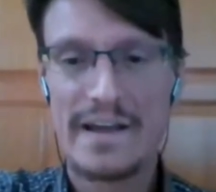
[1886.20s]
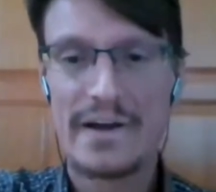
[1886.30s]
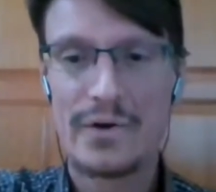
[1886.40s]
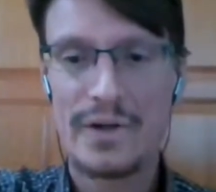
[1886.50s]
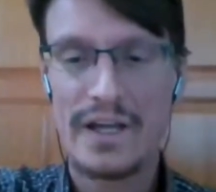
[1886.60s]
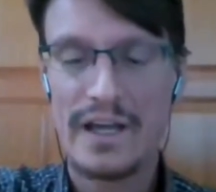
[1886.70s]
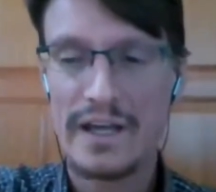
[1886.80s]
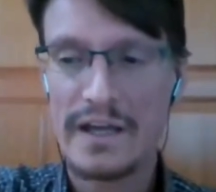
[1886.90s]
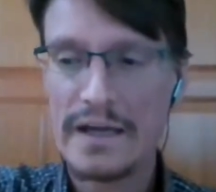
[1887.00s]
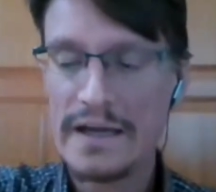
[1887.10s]

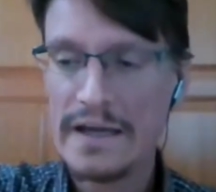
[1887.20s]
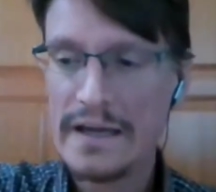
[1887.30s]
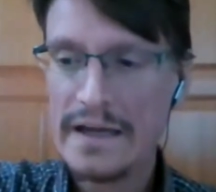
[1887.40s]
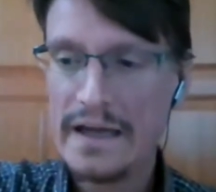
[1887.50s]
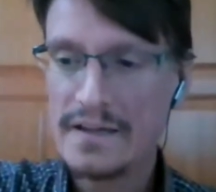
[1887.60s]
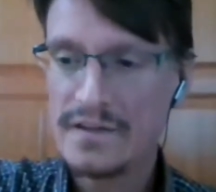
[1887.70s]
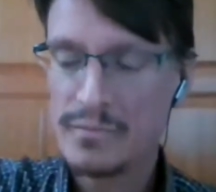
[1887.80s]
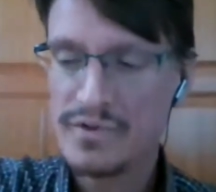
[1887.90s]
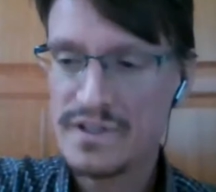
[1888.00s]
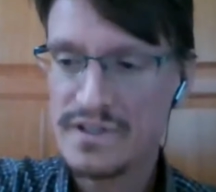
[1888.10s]
Okay. And the
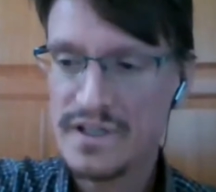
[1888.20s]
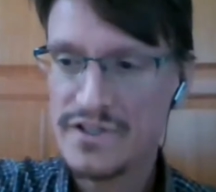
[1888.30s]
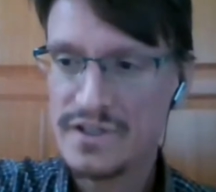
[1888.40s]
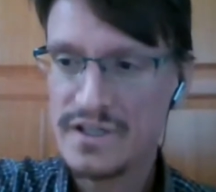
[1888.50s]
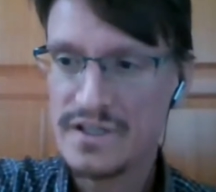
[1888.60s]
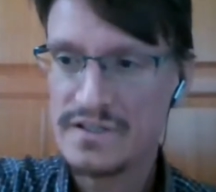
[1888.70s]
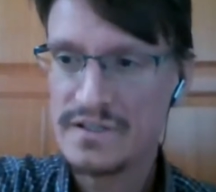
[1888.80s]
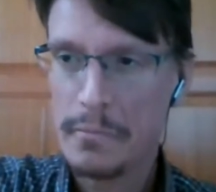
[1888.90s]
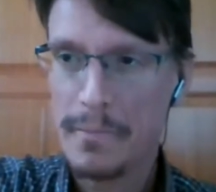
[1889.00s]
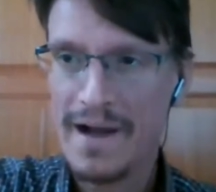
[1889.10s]
presentation
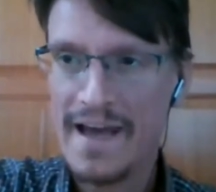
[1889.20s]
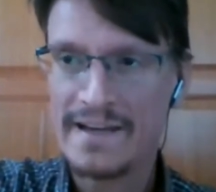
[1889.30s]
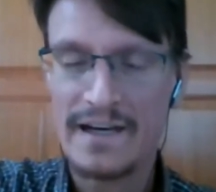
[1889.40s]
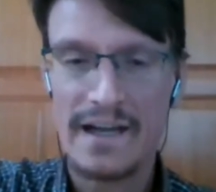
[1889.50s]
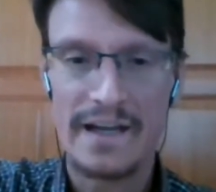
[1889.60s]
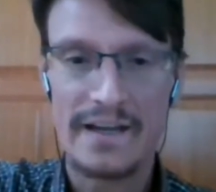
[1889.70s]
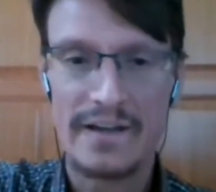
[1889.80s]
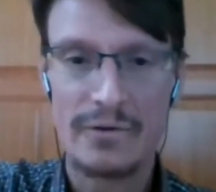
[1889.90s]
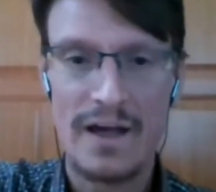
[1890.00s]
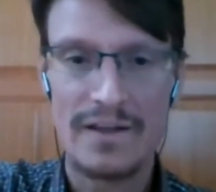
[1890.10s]
is plant-like
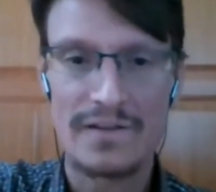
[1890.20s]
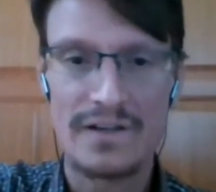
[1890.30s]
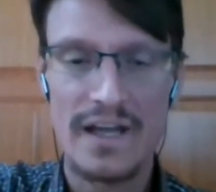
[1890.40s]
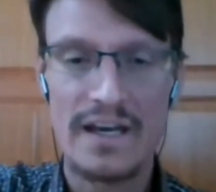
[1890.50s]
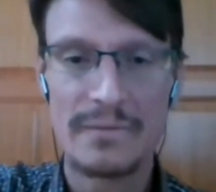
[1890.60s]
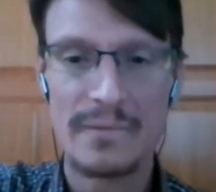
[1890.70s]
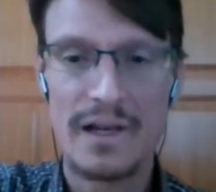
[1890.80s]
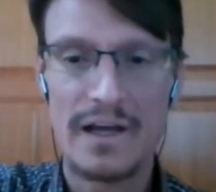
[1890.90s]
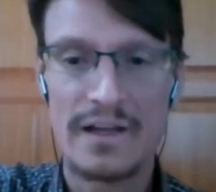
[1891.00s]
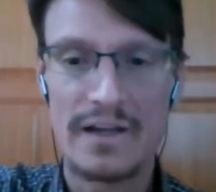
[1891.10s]
rather than
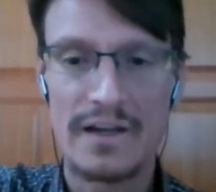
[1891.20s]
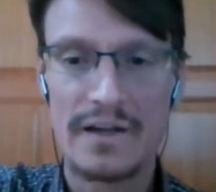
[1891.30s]
animal-like.